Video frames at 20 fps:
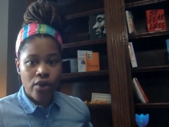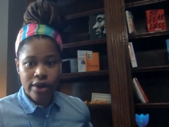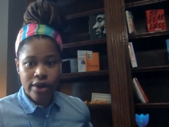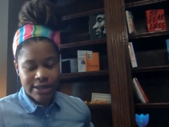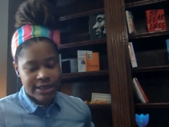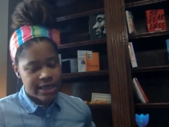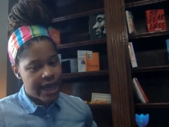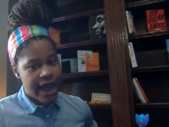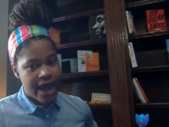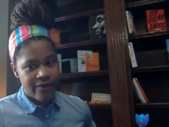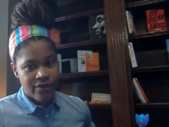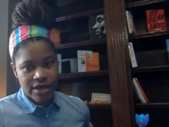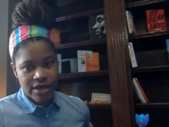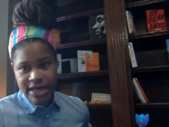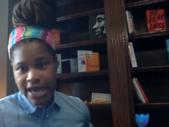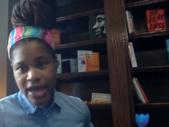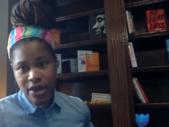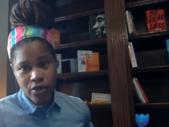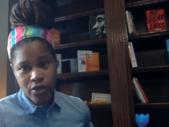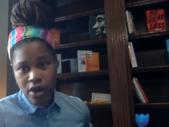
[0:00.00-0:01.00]
to have a
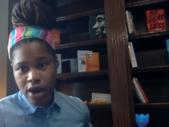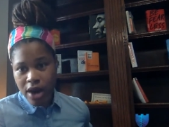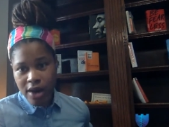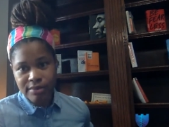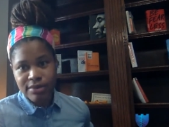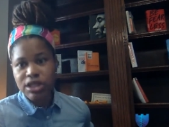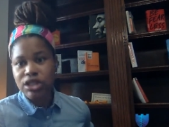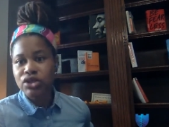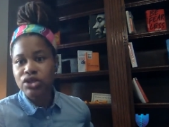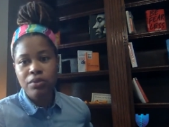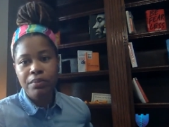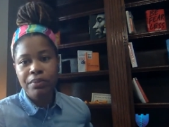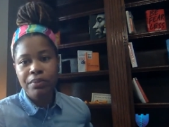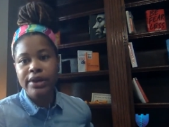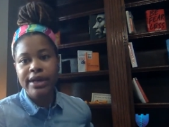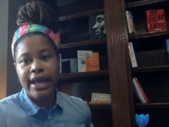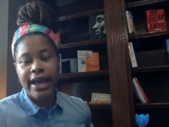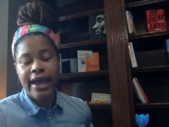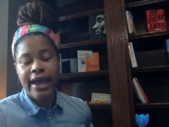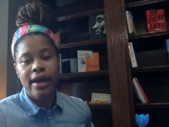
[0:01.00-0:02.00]
day where I'm super
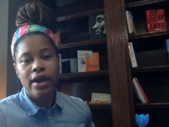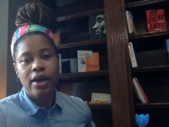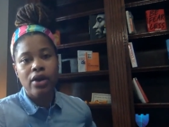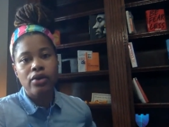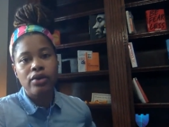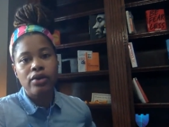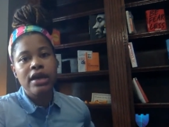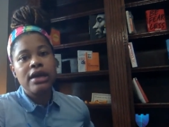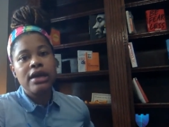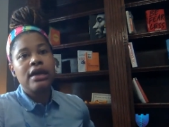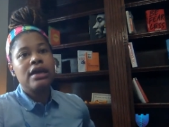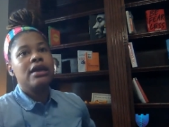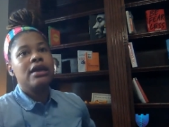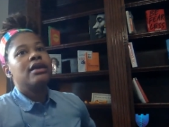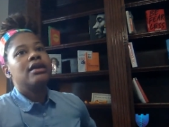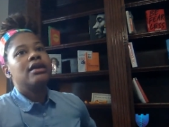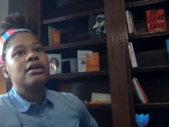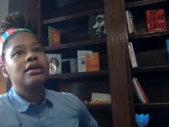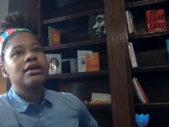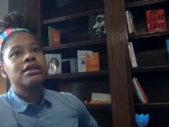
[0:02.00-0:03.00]
down,
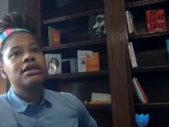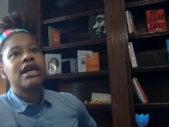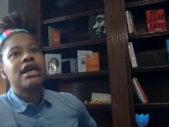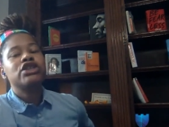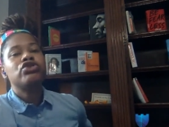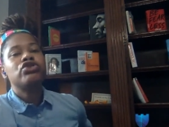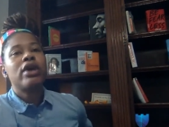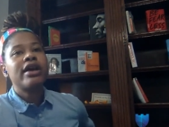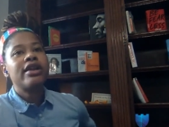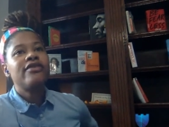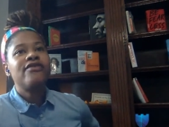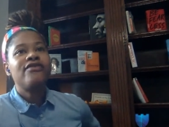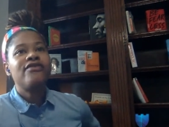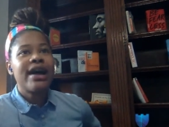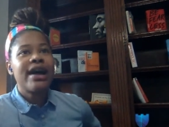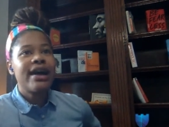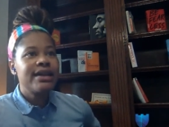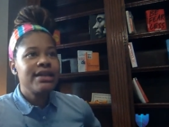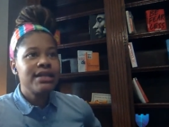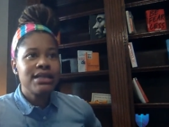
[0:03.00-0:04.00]
is I try to
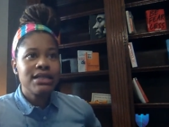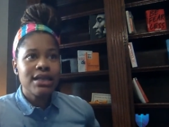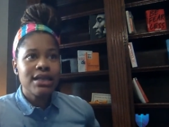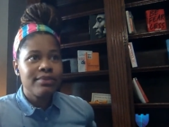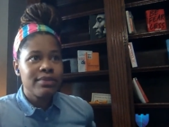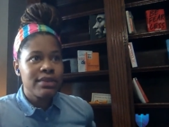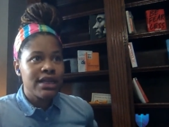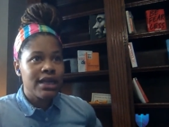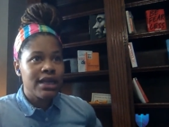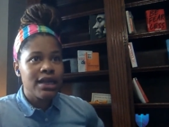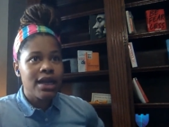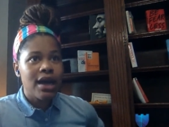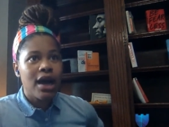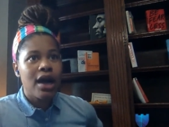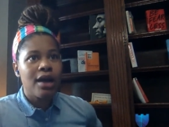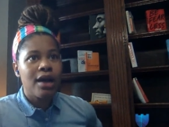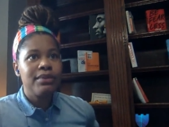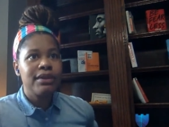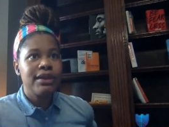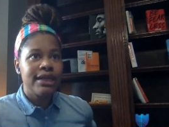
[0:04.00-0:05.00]
find something
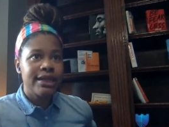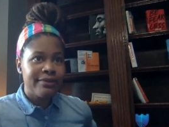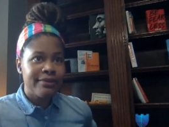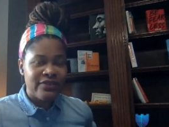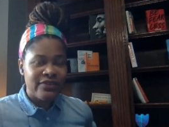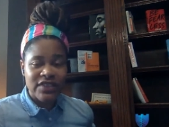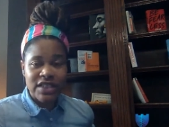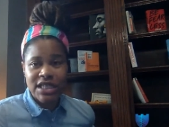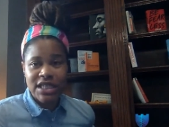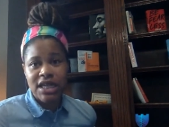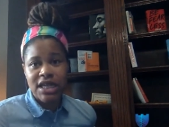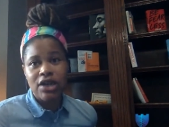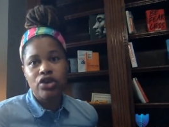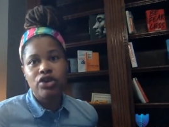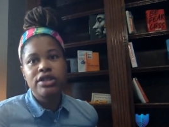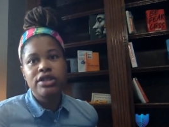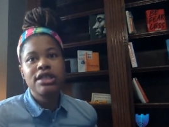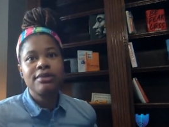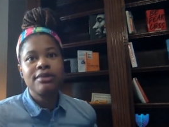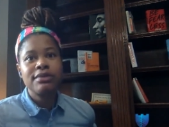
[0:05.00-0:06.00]
uplifting or
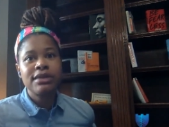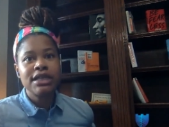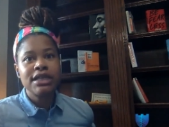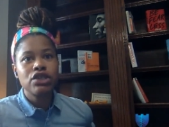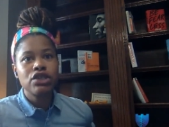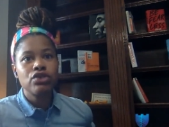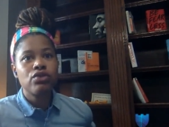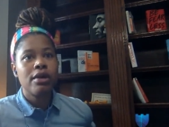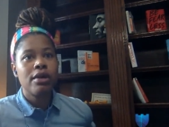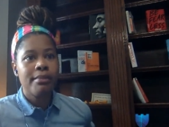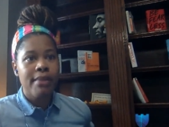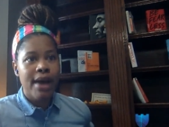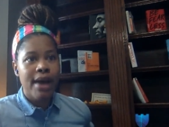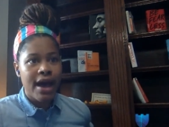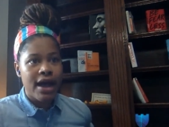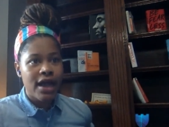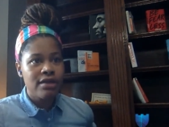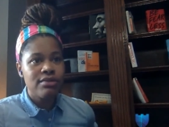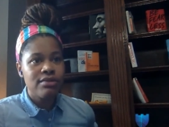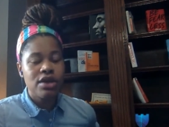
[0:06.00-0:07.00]
something to
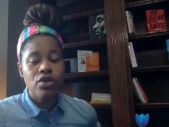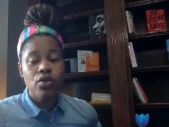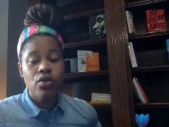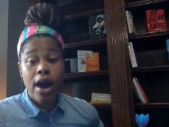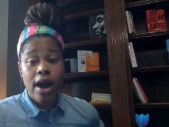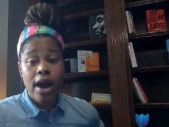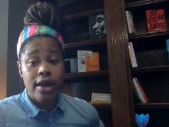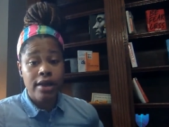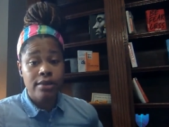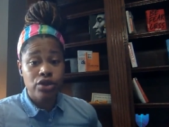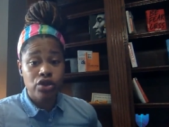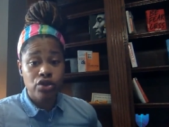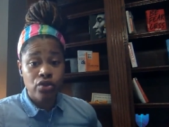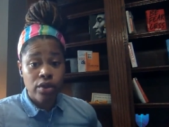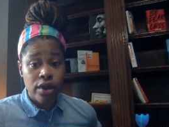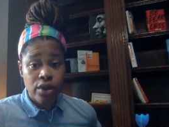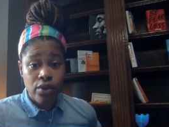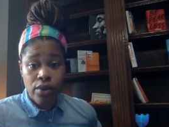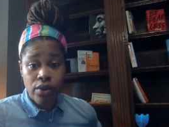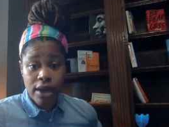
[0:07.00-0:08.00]
remind me why I'm
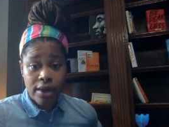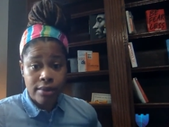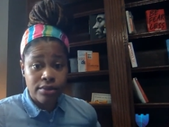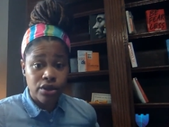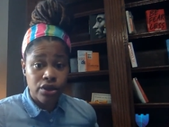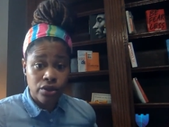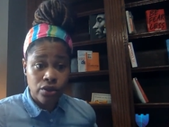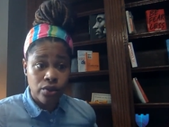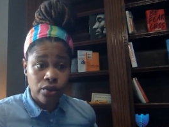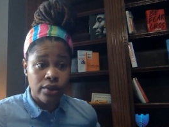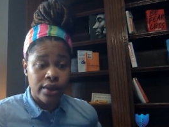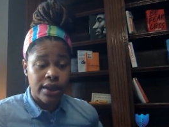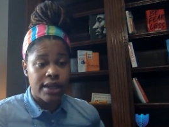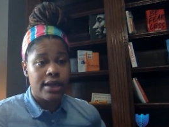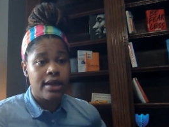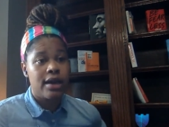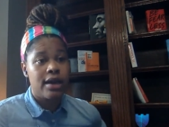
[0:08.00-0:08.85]
doing what I'm doing.